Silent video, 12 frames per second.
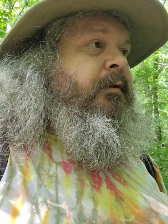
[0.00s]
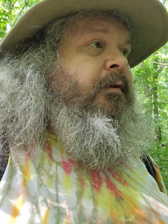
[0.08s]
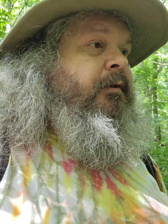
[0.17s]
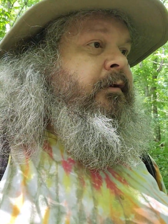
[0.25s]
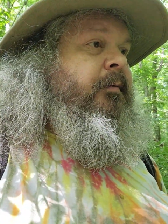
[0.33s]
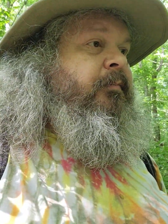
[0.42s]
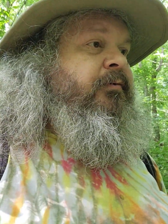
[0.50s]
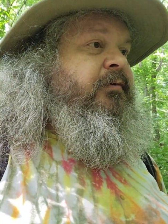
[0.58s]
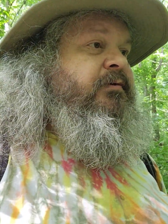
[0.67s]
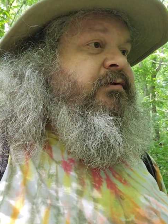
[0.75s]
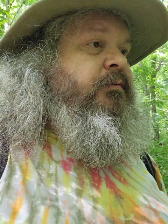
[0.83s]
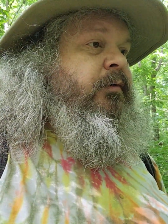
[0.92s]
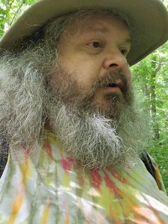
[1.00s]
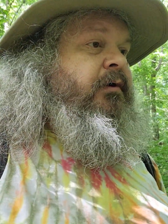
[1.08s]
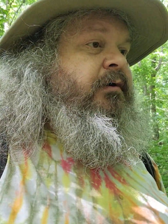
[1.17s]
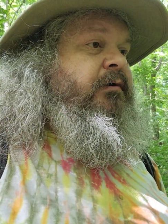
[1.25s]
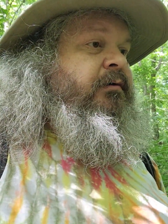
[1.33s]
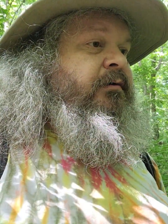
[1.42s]
know, I put those to work.
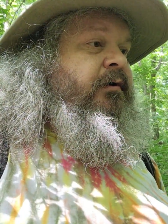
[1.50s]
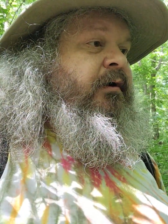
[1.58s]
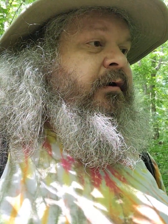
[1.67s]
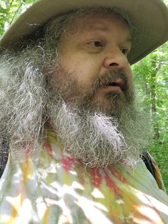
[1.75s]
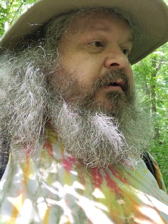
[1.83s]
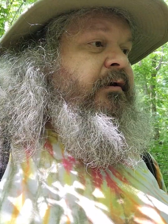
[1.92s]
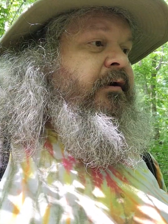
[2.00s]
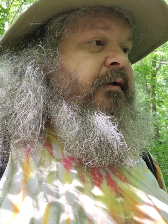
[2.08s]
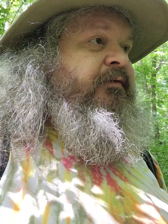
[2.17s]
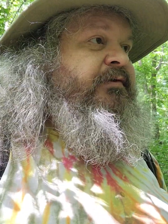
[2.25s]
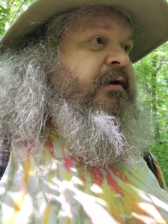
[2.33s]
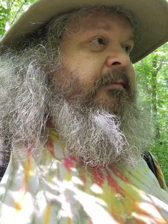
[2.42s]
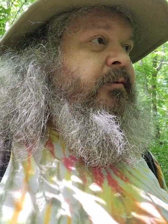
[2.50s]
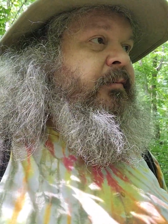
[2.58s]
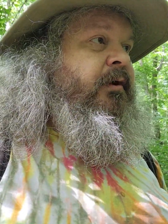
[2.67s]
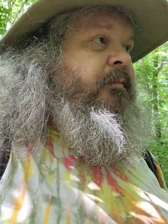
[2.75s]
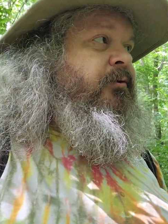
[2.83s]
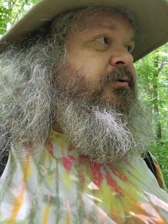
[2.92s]
And every time you
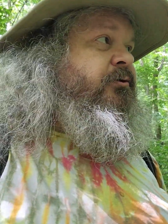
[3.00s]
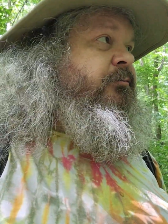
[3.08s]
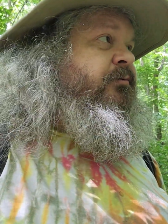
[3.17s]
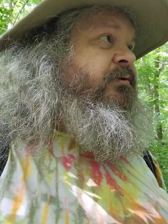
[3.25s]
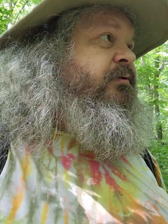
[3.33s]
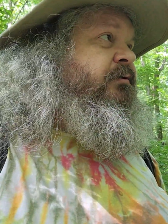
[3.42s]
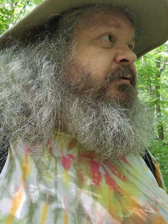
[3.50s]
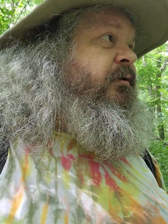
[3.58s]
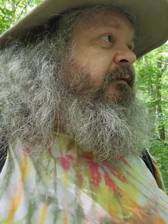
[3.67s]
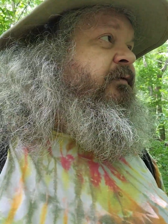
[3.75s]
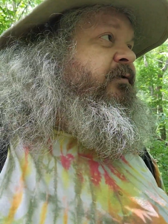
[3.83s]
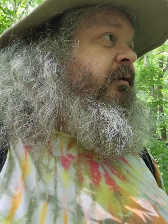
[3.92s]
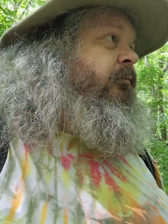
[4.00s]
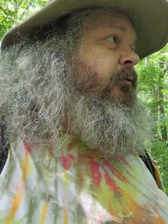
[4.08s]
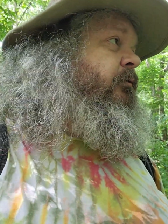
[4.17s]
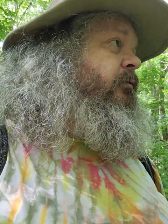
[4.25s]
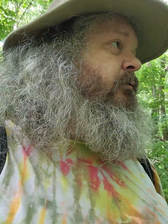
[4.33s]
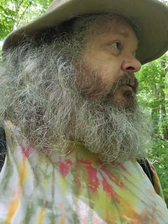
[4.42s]
make mushrooms, every time
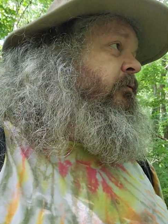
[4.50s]
you